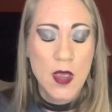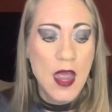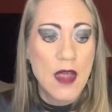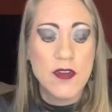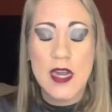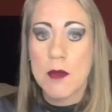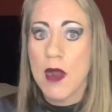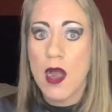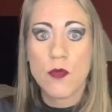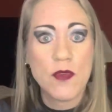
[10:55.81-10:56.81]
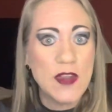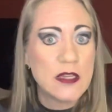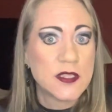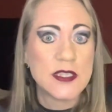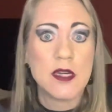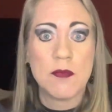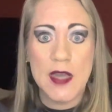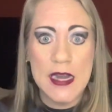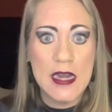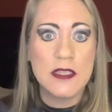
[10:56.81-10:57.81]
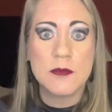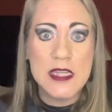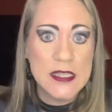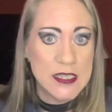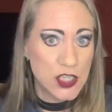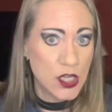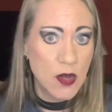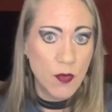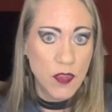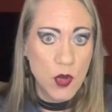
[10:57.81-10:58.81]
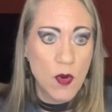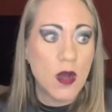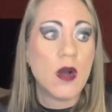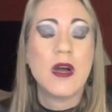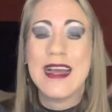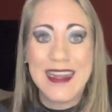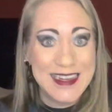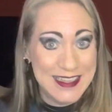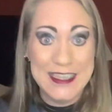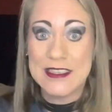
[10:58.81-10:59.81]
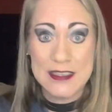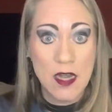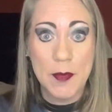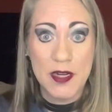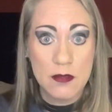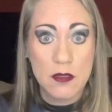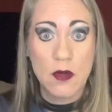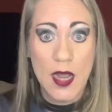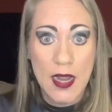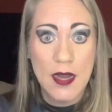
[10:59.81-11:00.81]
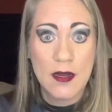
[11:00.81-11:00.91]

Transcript: Every time God reveals something that he needs me to share with you all, it's coming, okay?